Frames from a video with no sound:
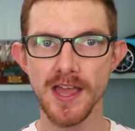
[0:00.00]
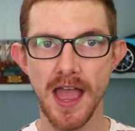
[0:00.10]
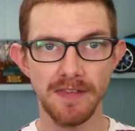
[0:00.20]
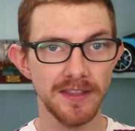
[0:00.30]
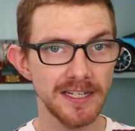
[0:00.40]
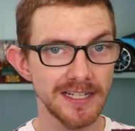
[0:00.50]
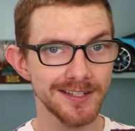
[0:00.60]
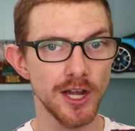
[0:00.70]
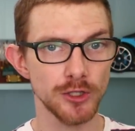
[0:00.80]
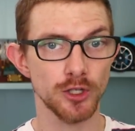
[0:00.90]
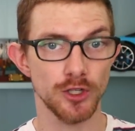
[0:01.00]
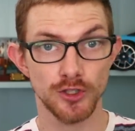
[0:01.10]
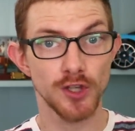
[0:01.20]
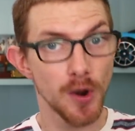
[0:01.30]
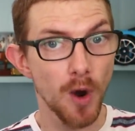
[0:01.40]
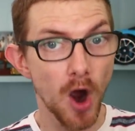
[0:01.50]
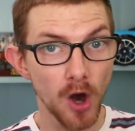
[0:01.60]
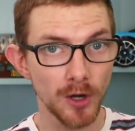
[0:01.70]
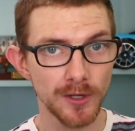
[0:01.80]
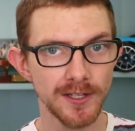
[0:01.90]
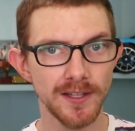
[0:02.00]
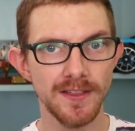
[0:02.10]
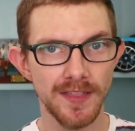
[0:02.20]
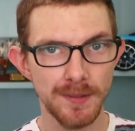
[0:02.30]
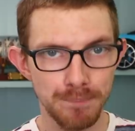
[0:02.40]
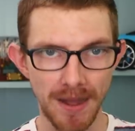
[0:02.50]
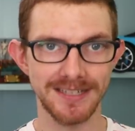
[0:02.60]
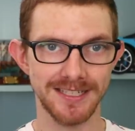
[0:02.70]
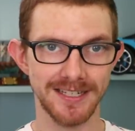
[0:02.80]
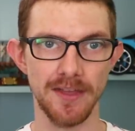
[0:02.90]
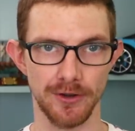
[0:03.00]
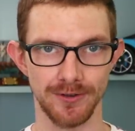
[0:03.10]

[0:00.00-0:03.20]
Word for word: and they need to touch so hard they bind together.